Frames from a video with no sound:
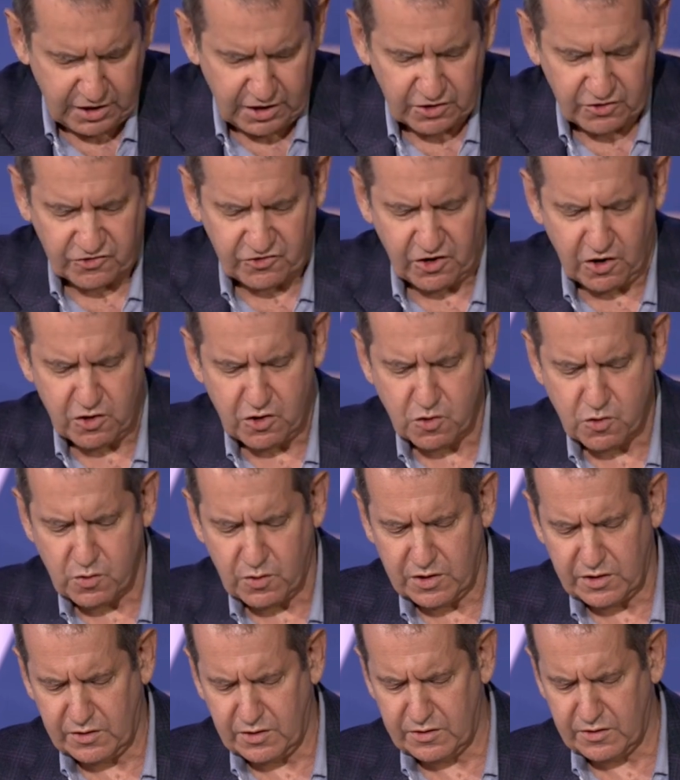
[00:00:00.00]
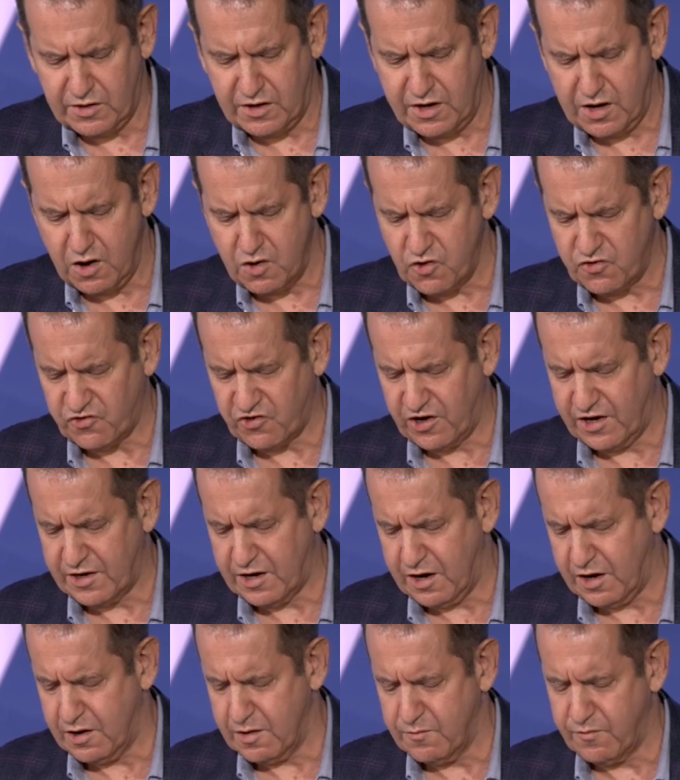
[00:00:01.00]
So the notion
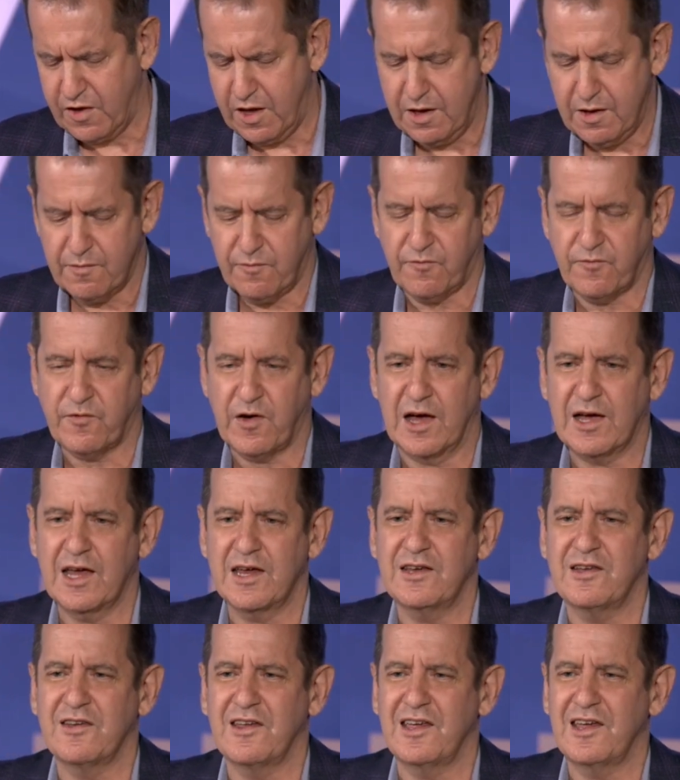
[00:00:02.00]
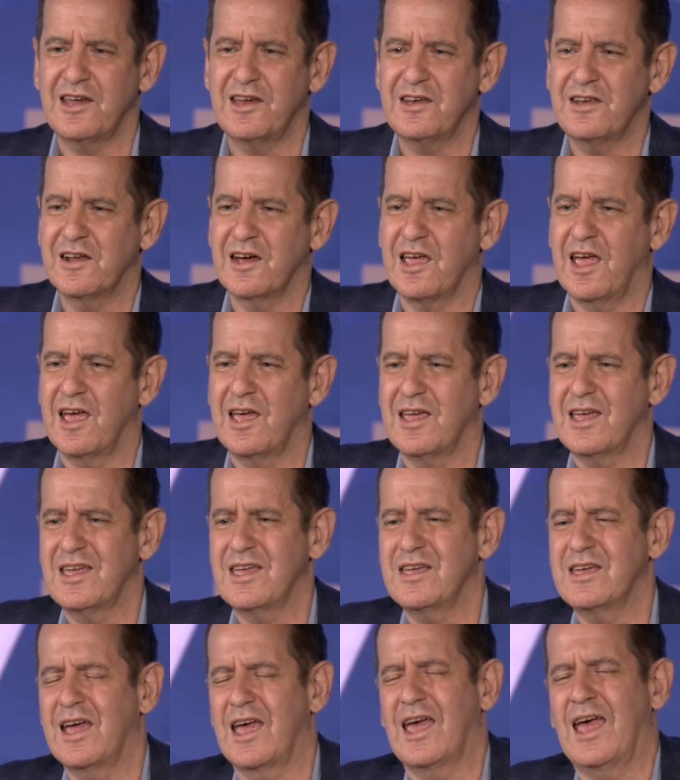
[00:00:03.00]
of finding
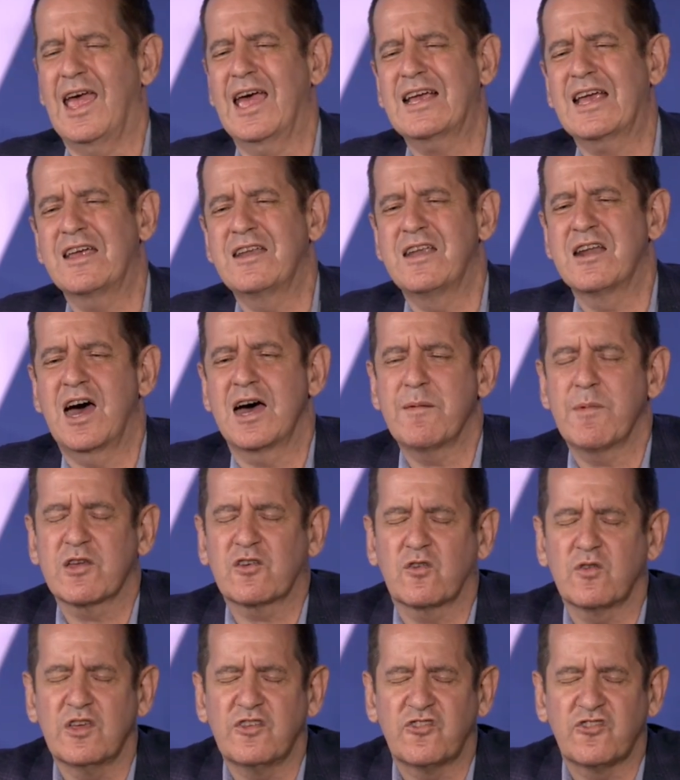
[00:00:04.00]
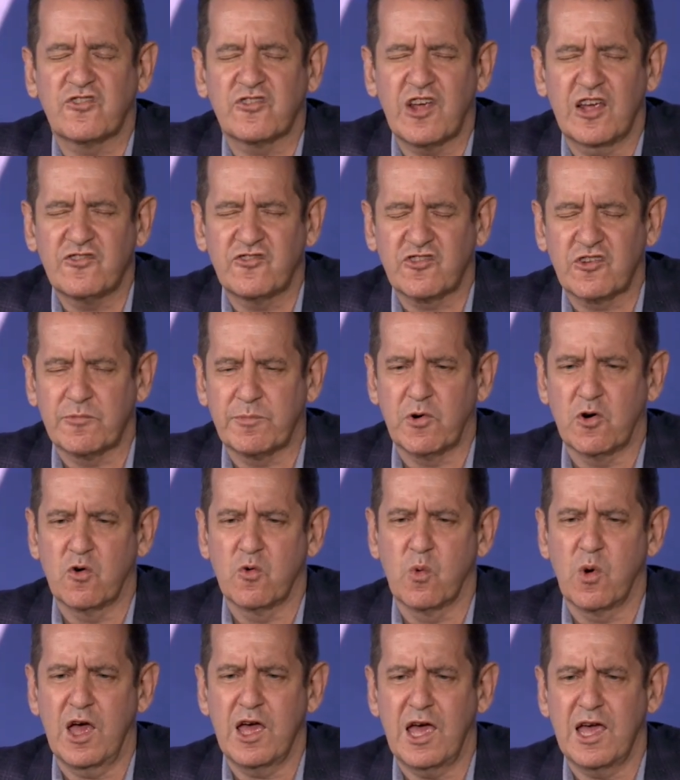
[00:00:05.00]
an economically sensible
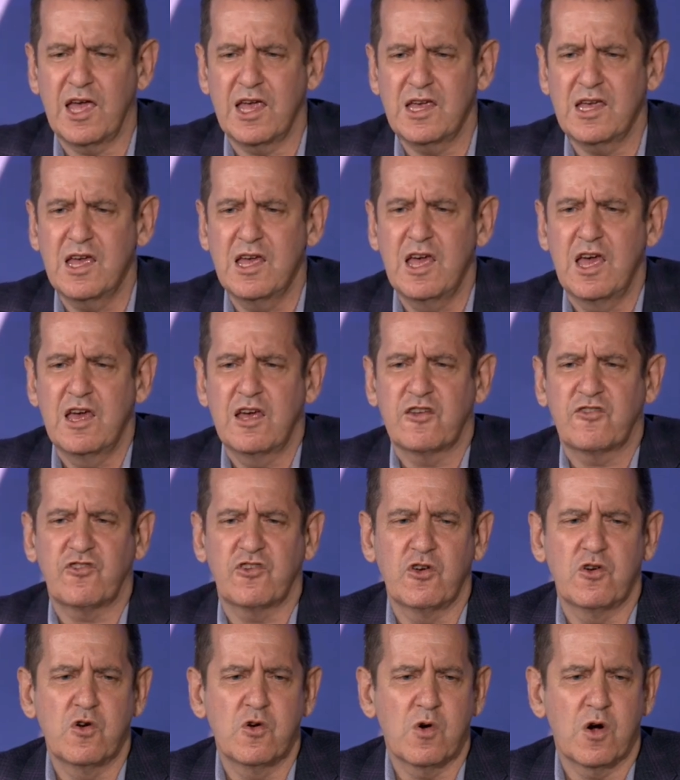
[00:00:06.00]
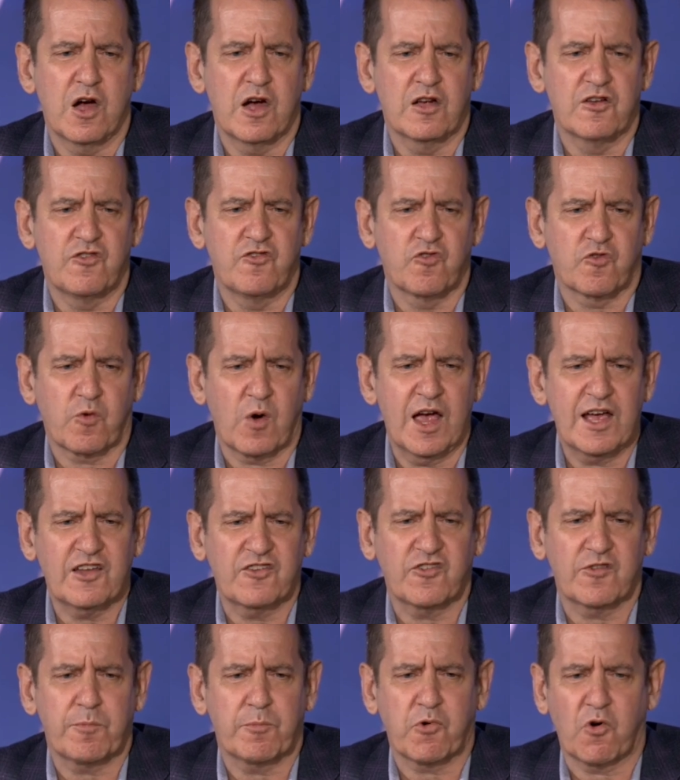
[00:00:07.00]
way to
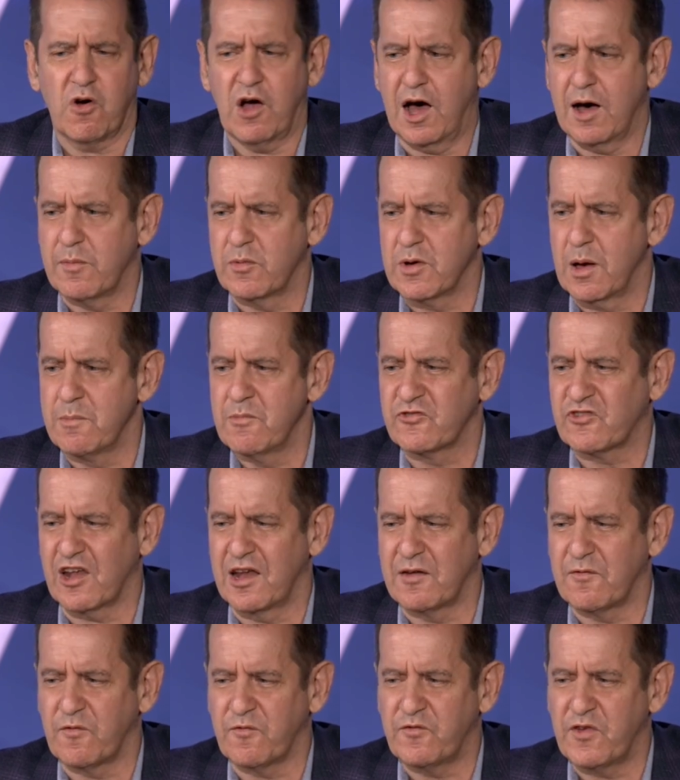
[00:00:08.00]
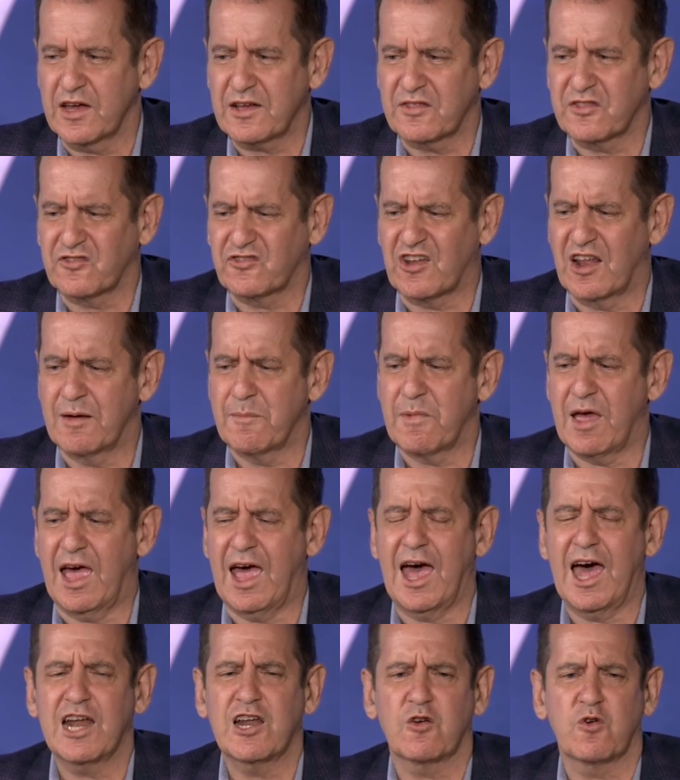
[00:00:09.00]
address problems and fix them
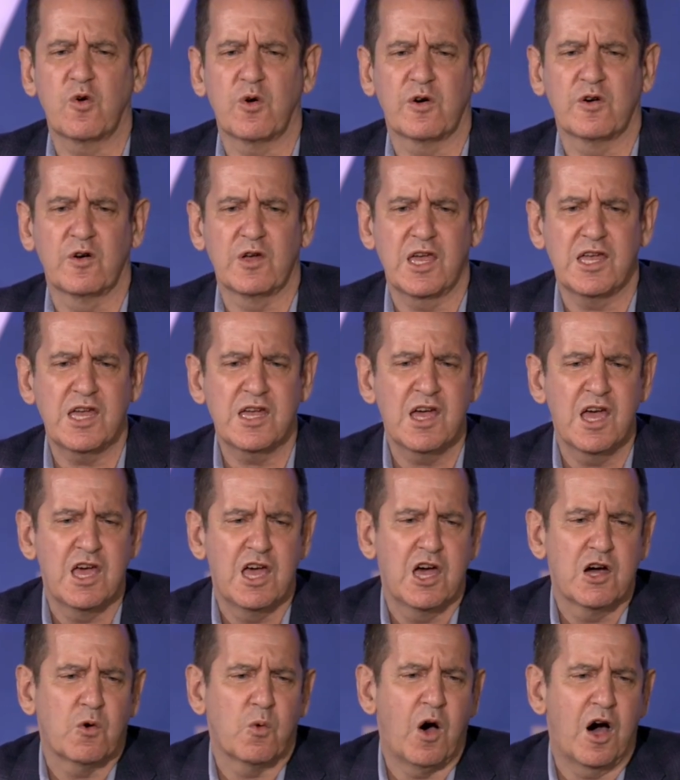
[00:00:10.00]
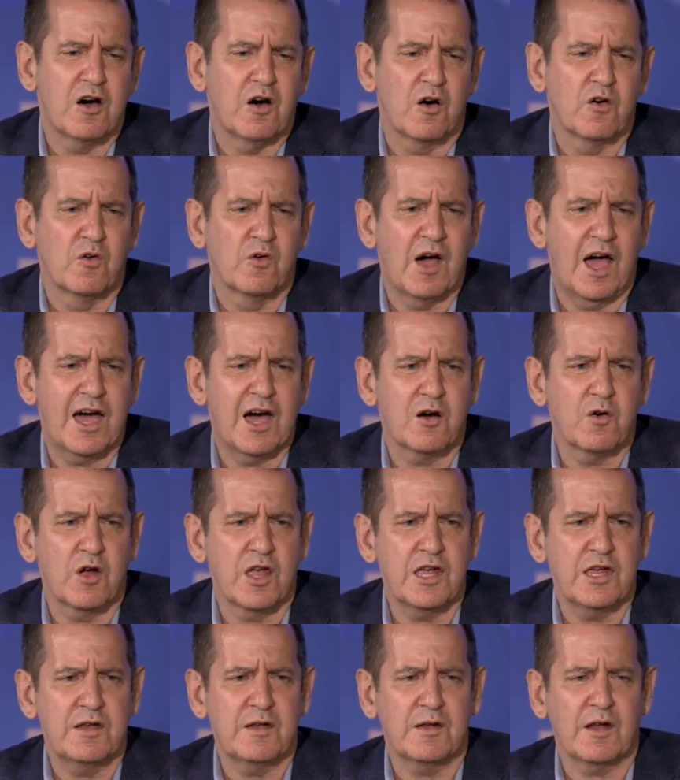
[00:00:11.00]
adequately while
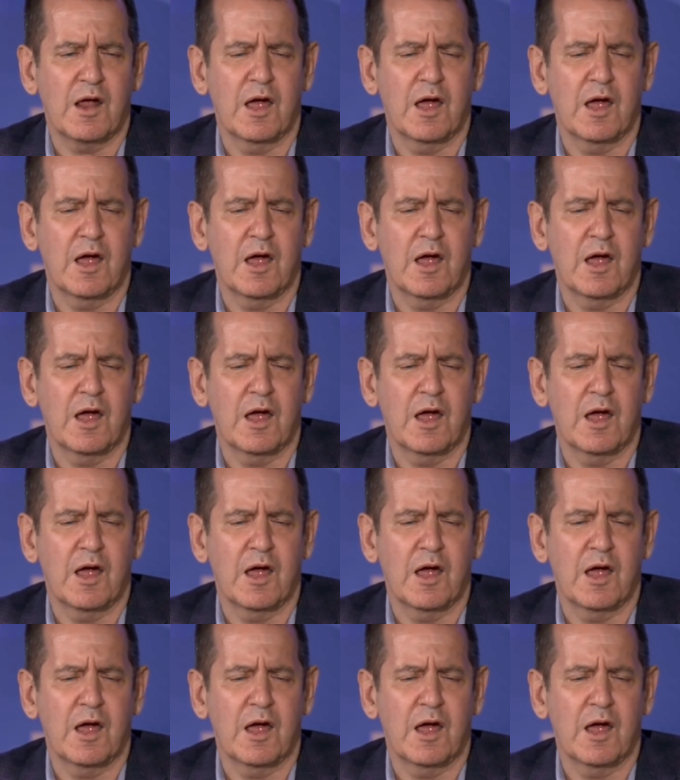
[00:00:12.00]
allowing